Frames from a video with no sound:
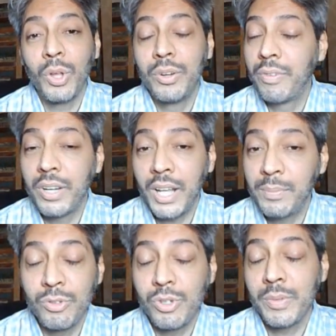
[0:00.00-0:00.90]
Different types
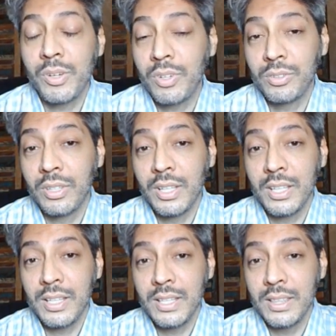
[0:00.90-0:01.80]
of geometries.
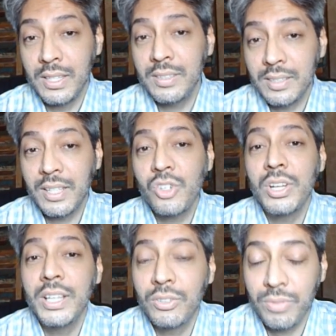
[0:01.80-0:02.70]
This
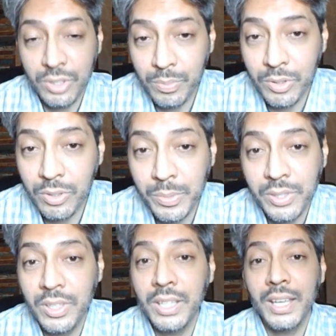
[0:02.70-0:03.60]
essentially is first
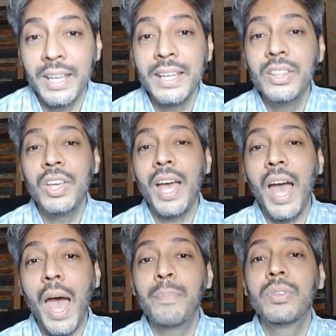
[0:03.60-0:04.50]
principles thinking. In the
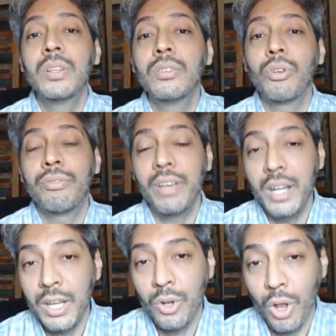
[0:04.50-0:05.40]
absence of
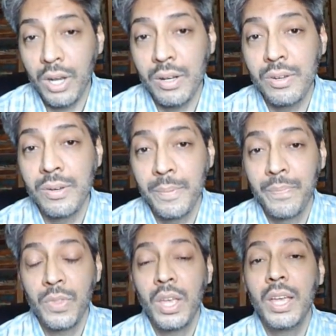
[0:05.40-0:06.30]
any knowledge,
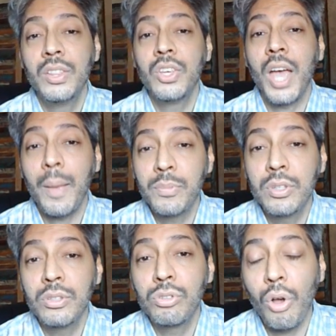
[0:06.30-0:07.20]
in the
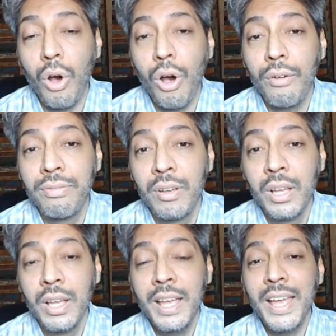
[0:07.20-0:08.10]
absence of
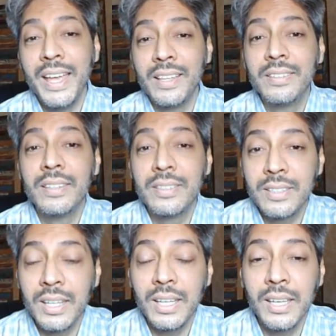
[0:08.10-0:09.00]

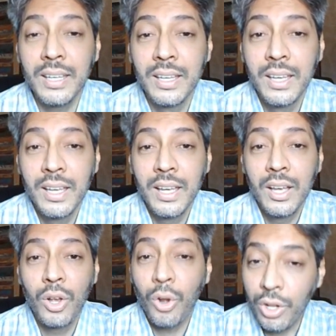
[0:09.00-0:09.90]
existing
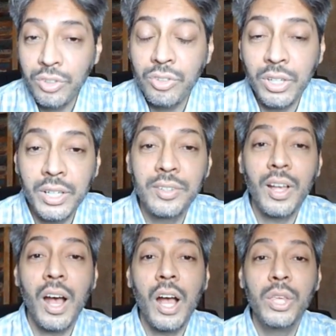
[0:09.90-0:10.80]
constructs,
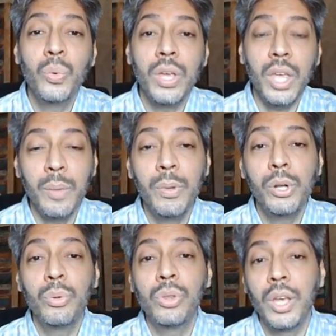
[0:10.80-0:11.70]
are you
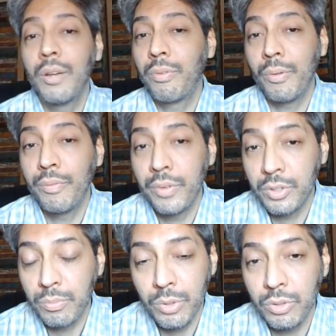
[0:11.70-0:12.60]
able to think from
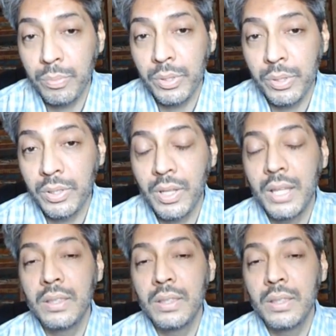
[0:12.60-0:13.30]
first principles?